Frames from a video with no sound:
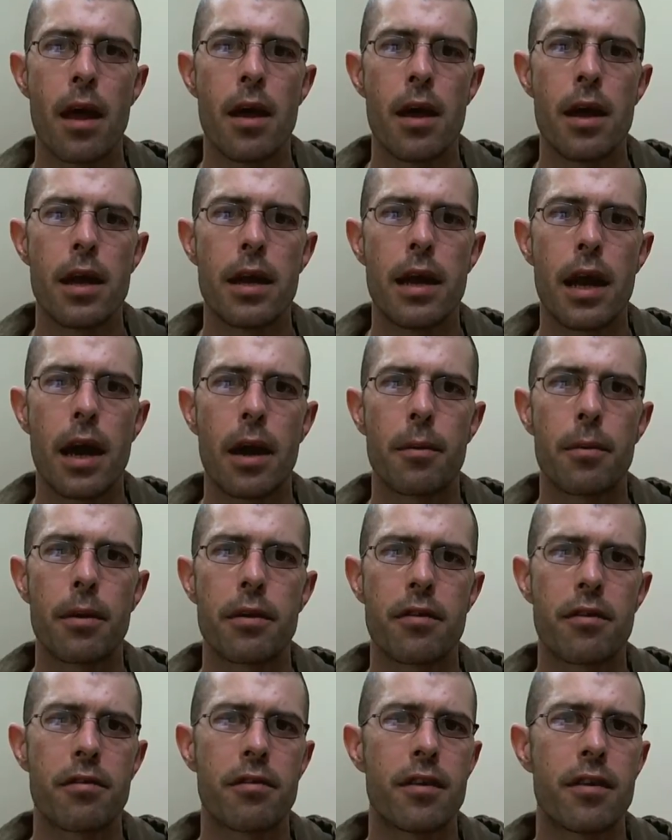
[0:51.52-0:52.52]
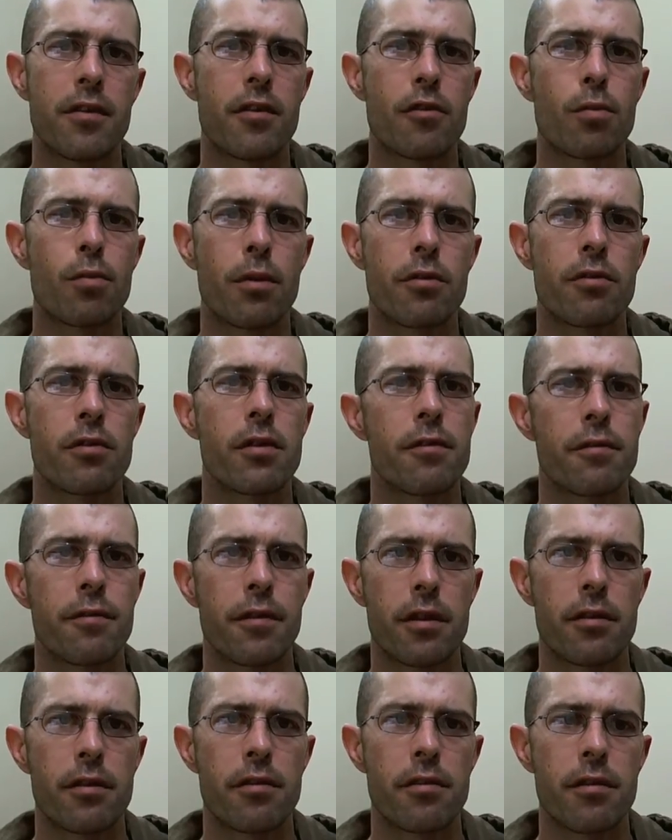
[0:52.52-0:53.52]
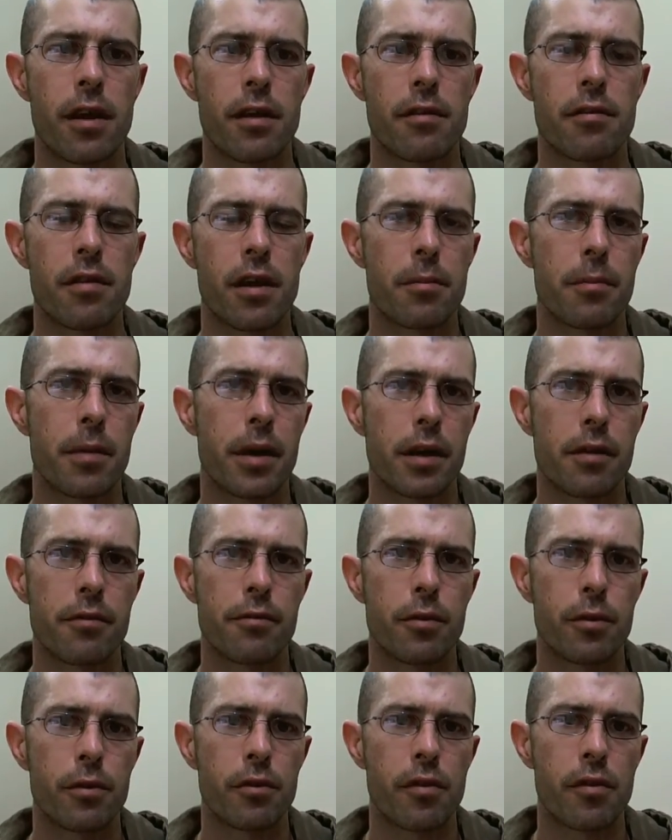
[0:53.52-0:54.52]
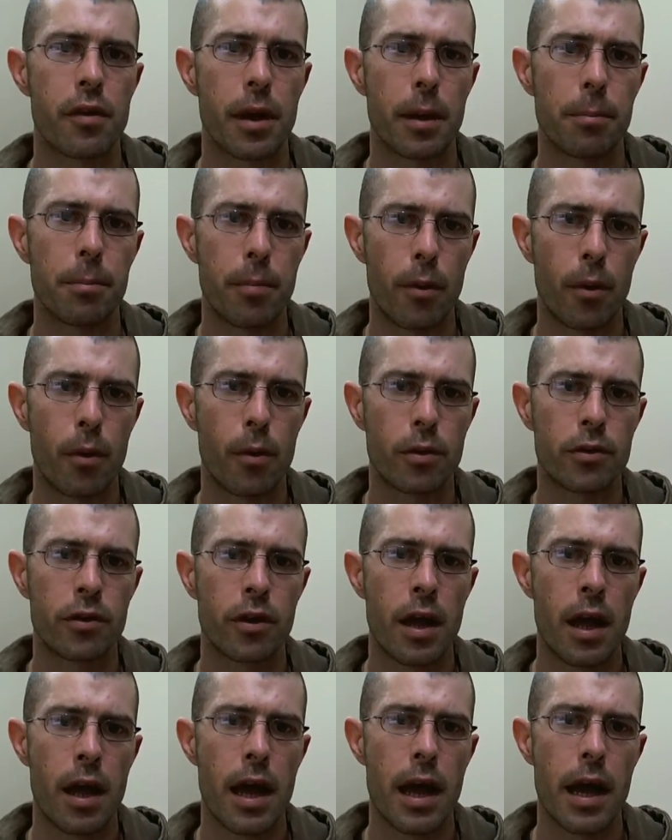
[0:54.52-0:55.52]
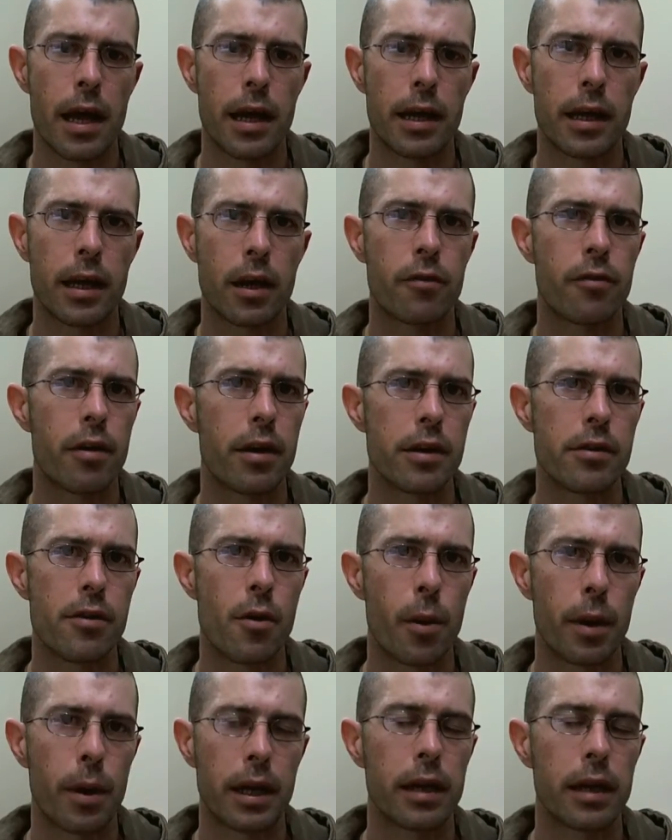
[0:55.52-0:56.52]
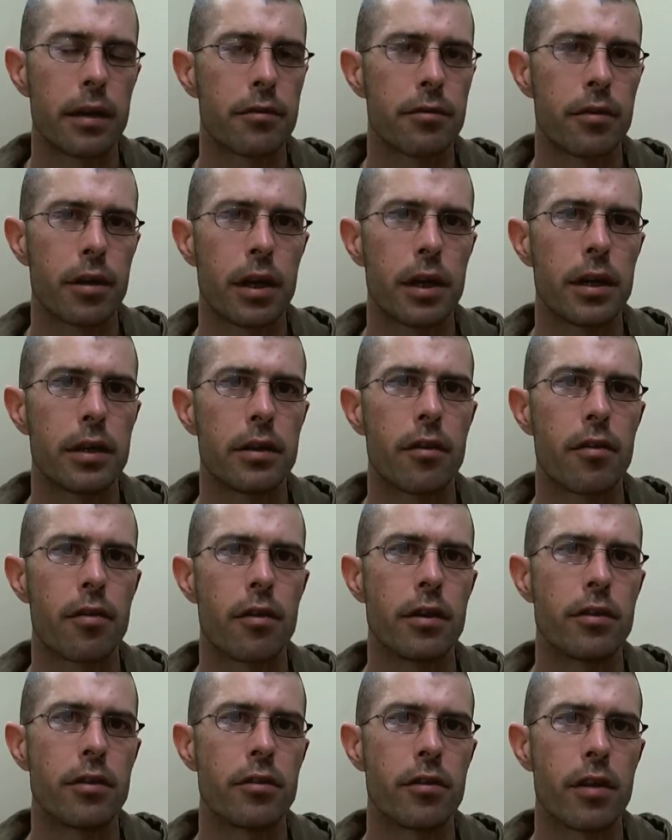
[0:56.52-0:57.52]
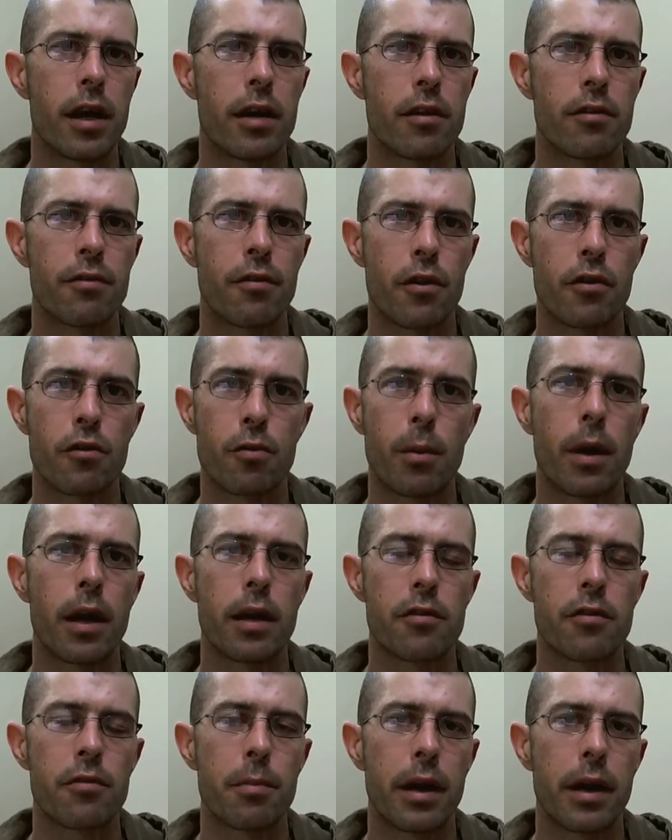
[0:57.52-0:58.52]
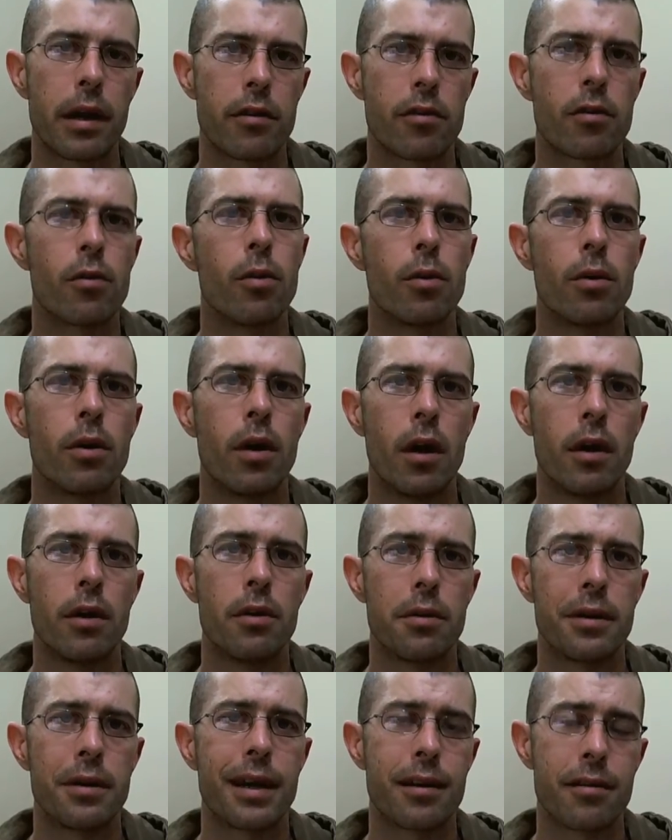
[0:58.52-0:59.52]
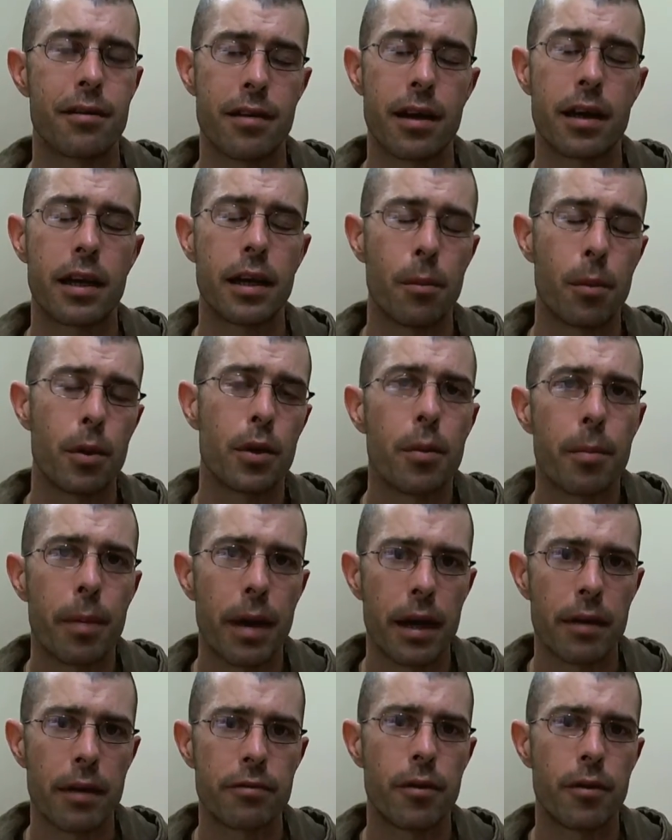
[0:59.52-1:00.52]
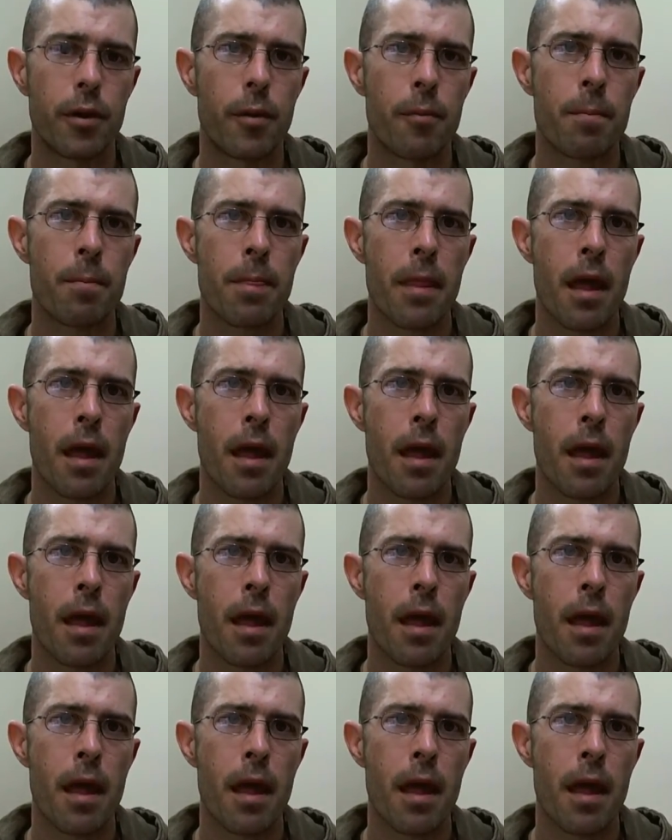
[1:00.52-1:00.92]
Now, as I say, this wasn't the first set of microphones that I bought, and I very quickly have learned that as far as wireless mics go, you get exactly what you pay for.